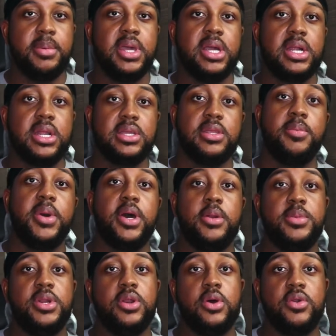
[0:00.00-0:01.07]
and click the bell to
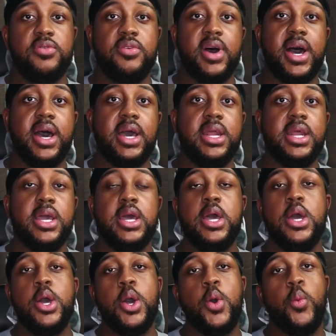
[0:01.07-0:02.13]
be notified
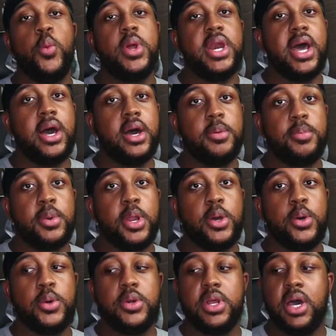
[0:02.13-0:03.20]
when I
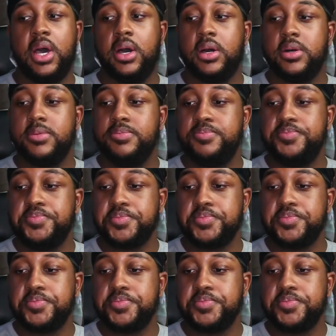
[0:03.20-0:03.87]
upload.